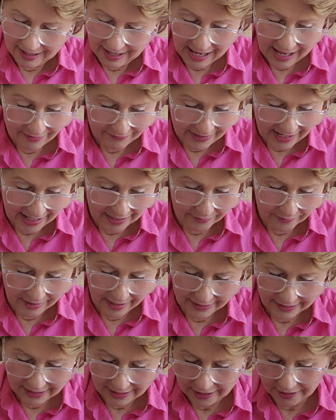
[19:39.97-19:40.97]
I've got it
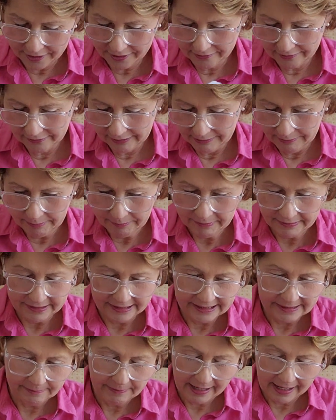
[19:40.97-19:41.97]
right here. Let me put
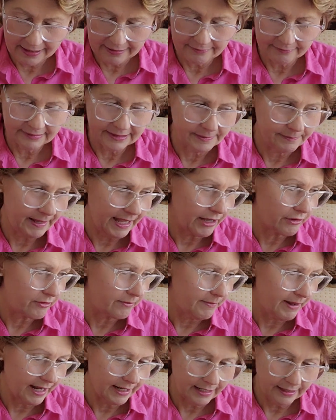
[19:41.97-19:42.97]
this pattern
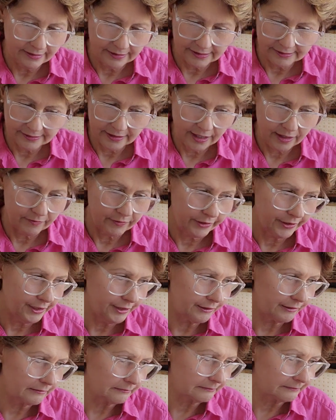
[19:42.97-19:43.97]
back in this cover
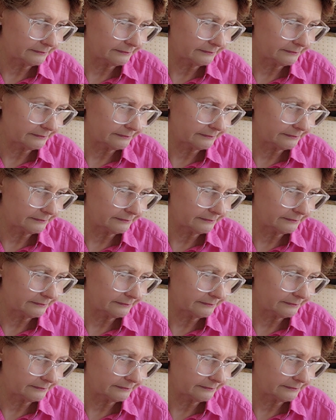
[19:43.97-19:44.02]
here.